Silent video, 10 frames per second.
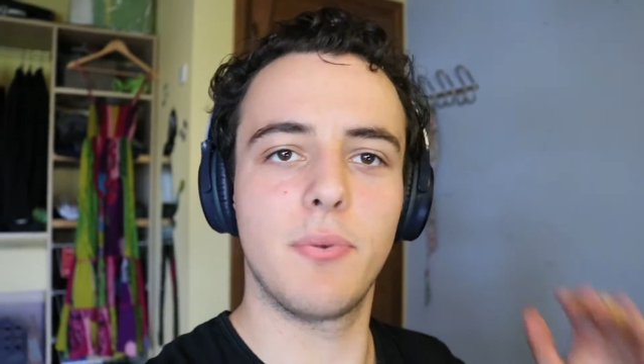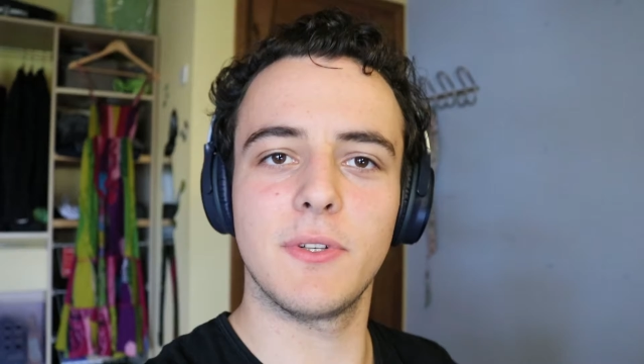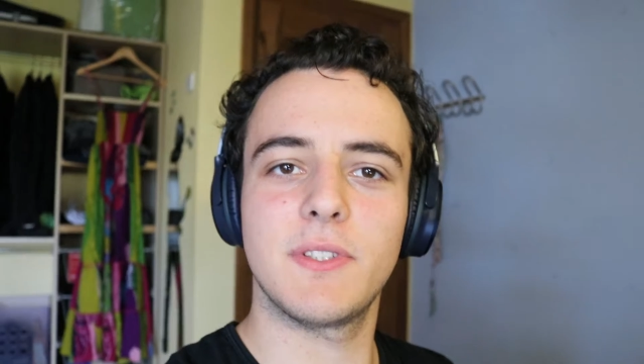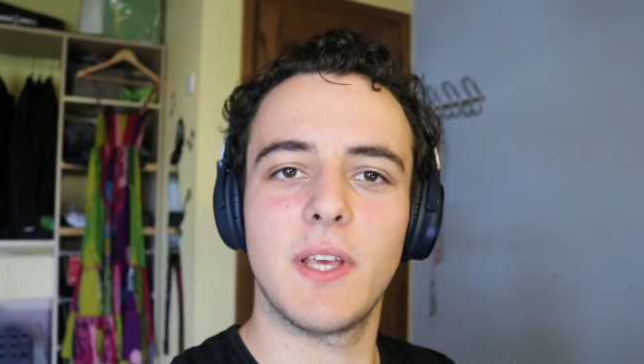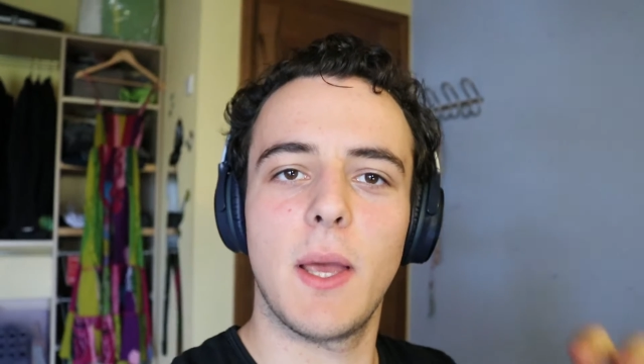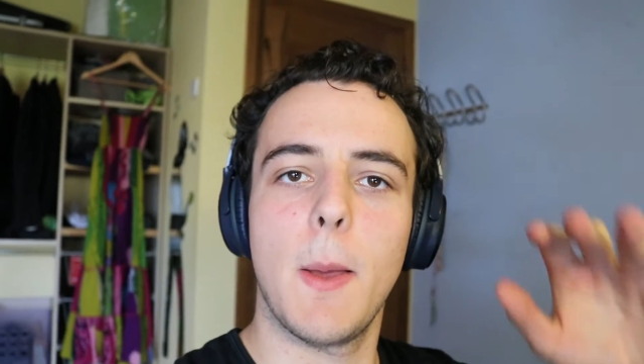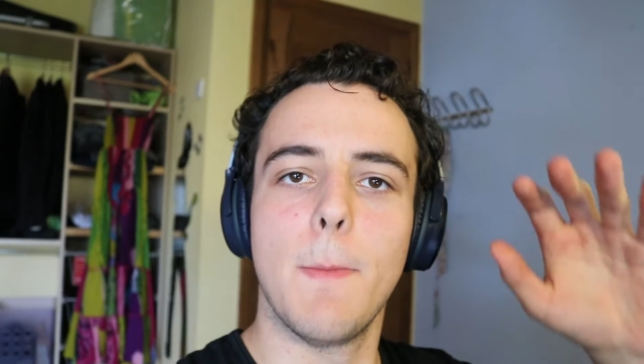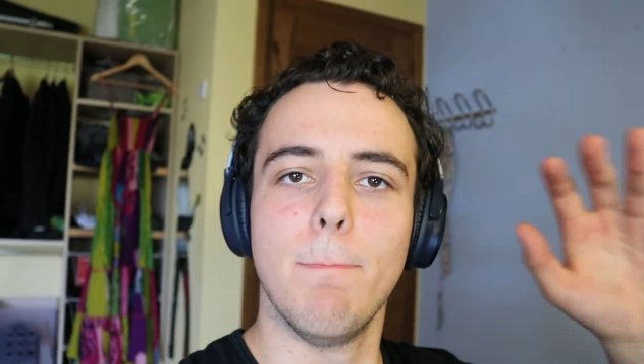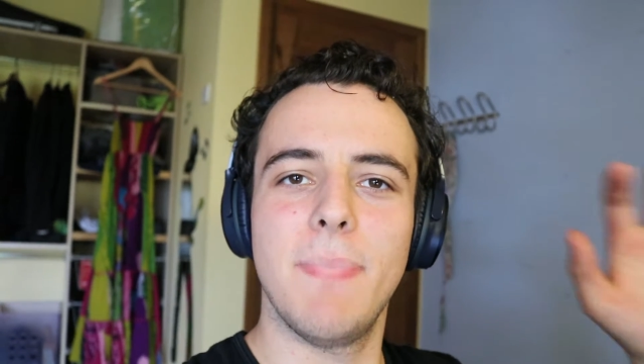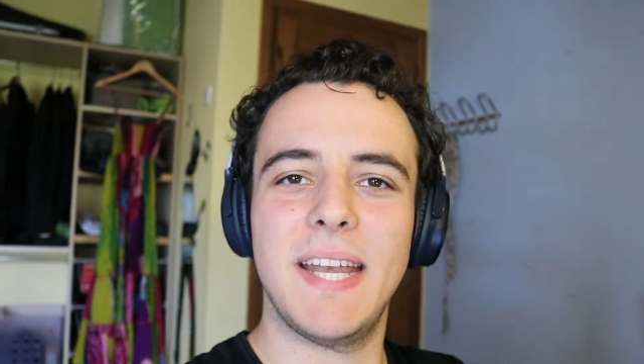put
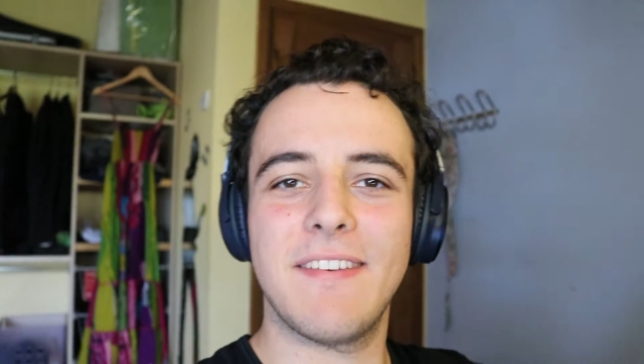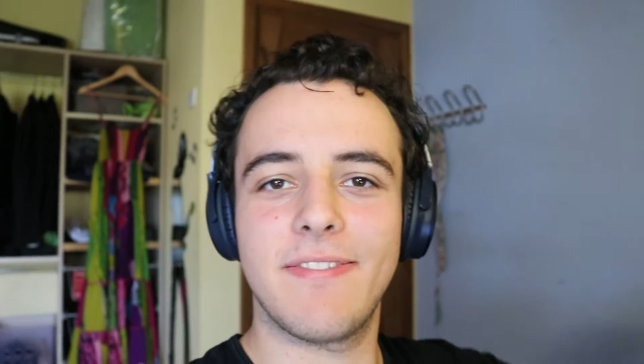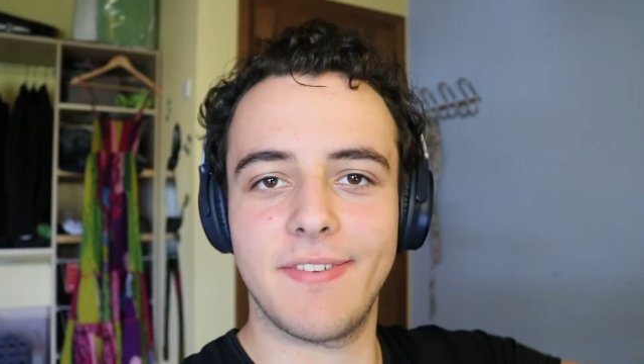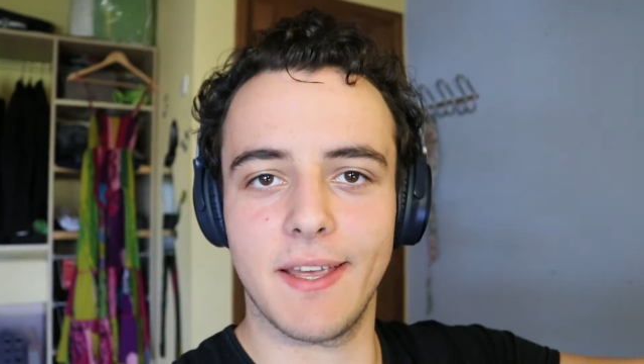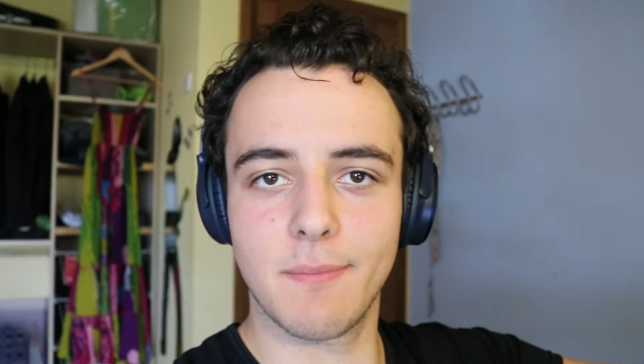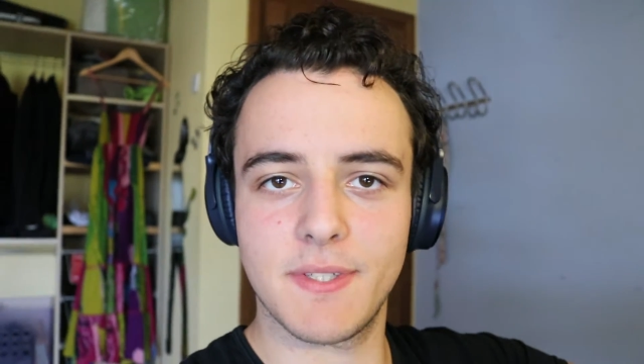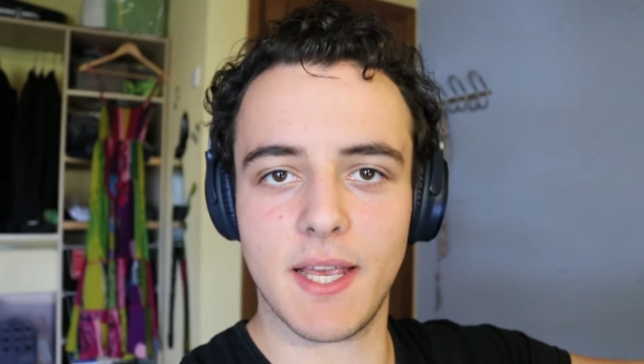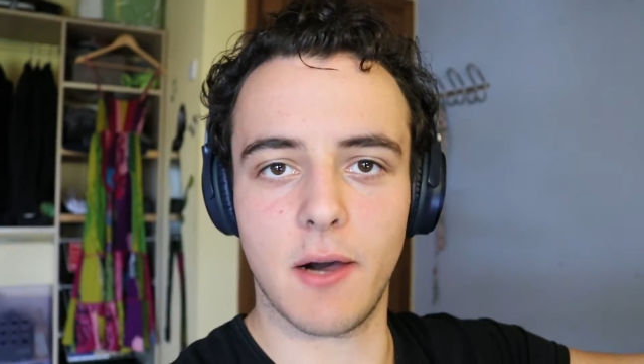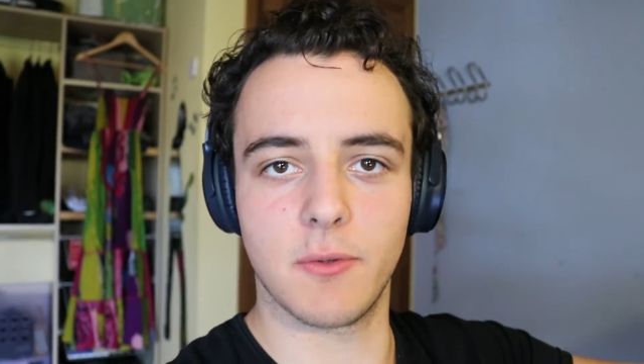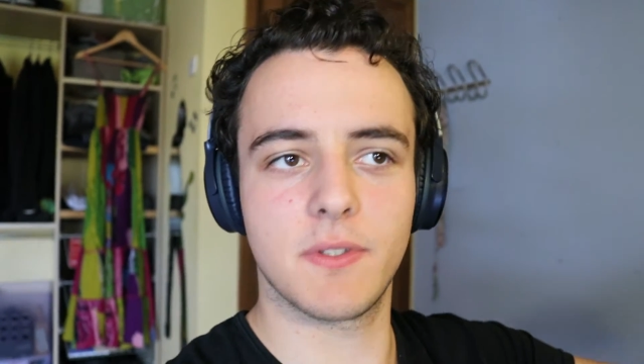many
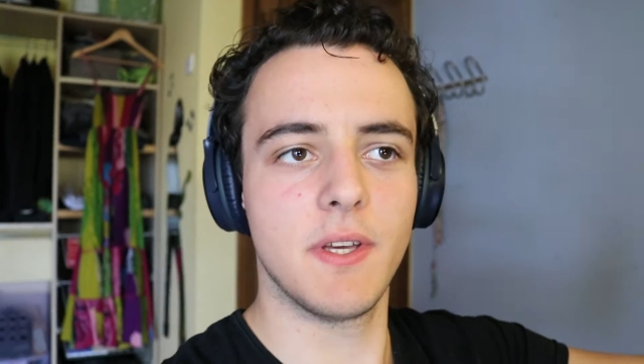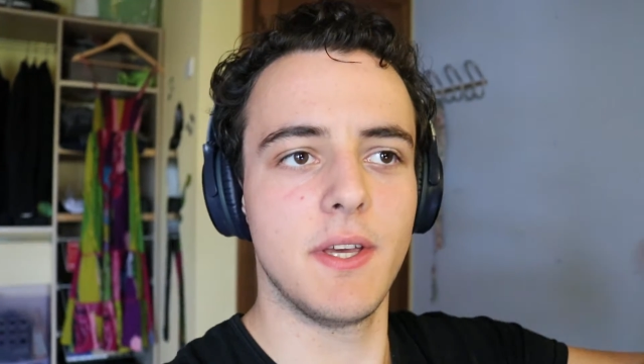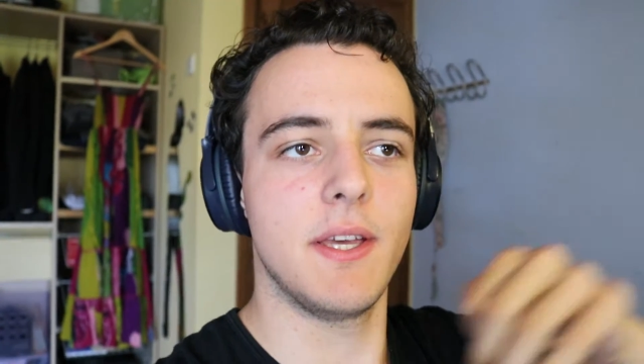films out.